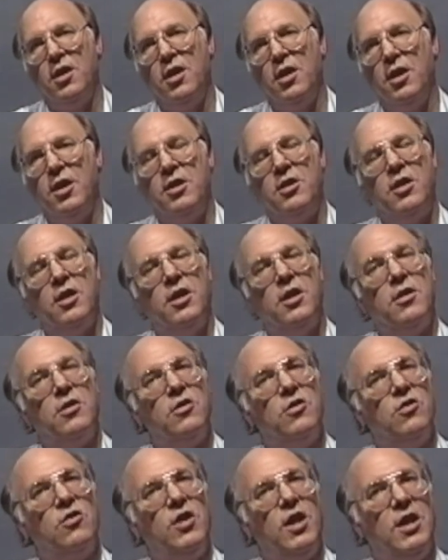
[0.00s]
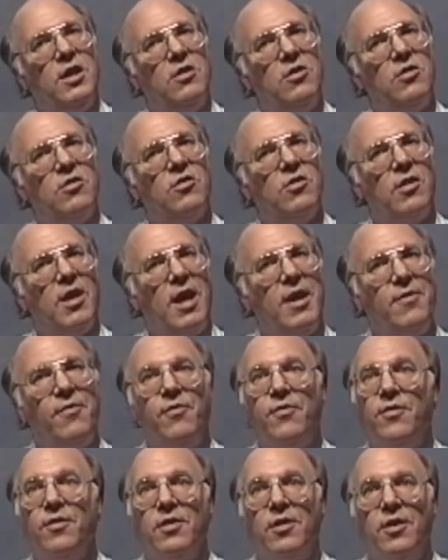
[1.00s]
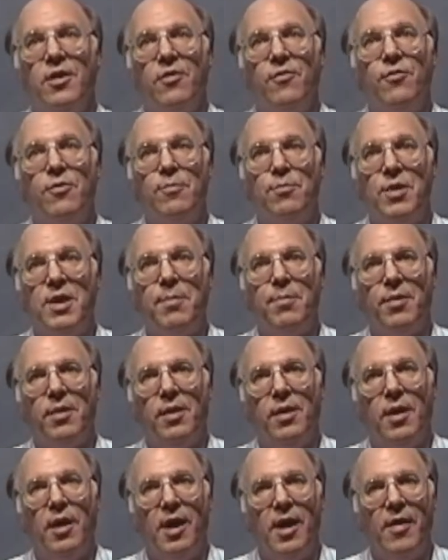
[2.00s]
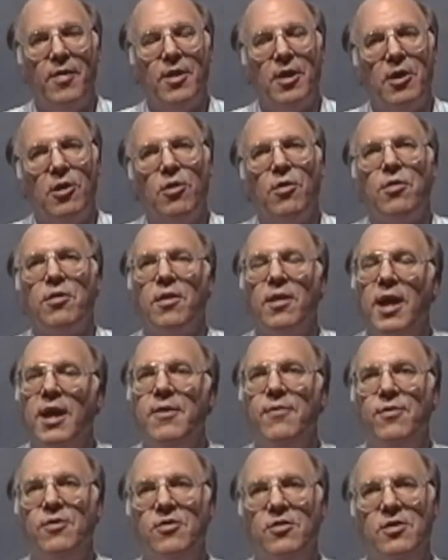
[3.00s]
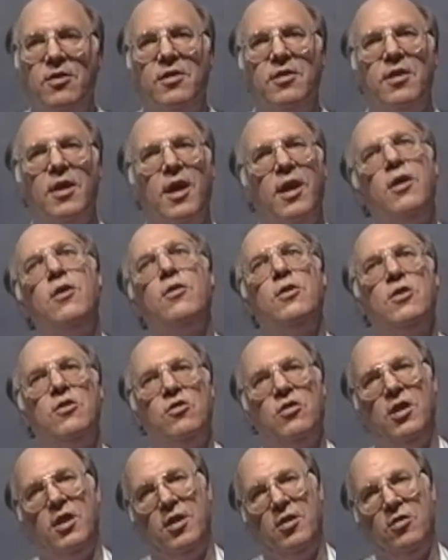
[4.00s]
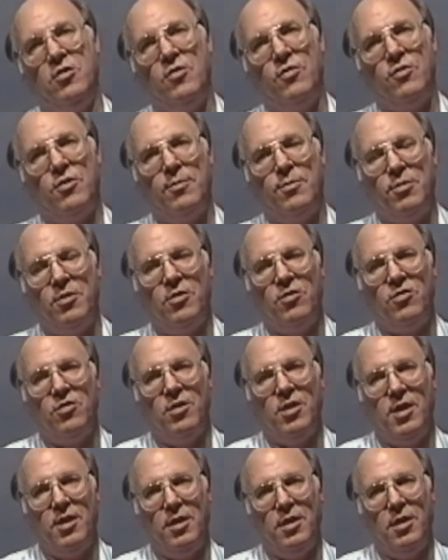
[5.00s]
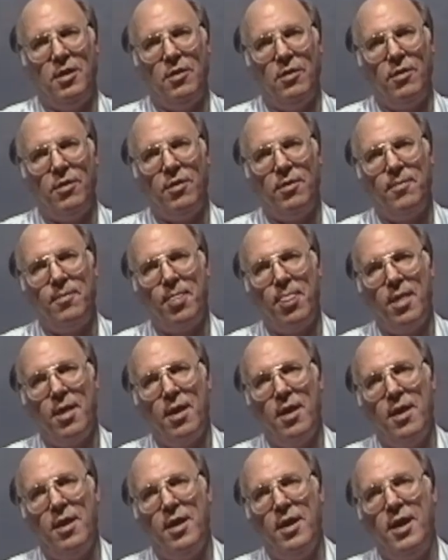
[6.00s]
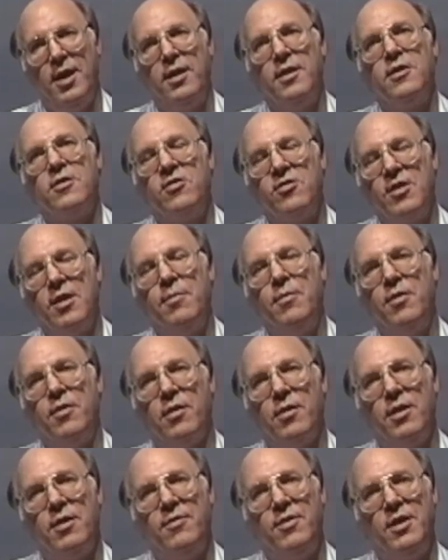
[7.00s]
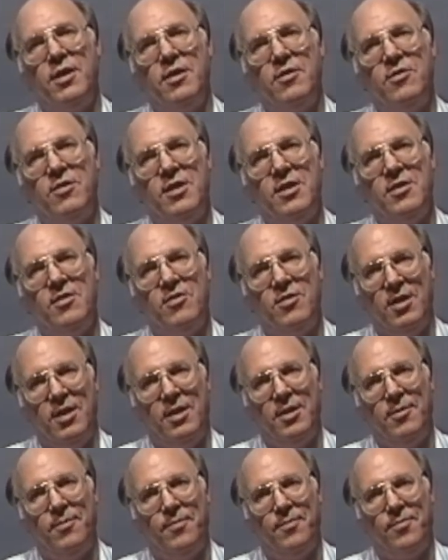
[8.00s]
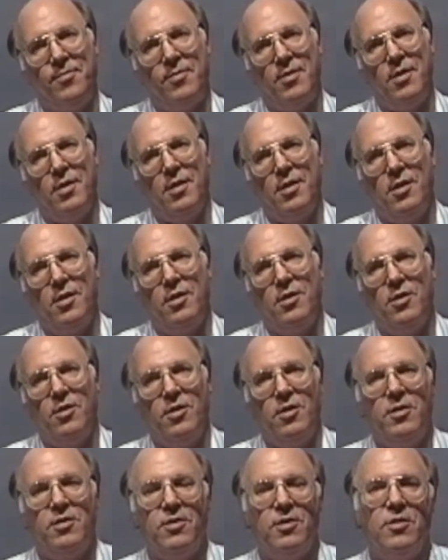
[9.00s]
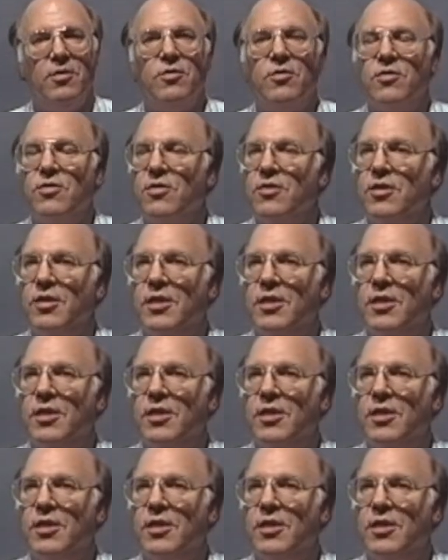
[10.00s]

it changes life for people on the earth. Life is entirely changed for a person on the earth. In the summer, the living is easy. There's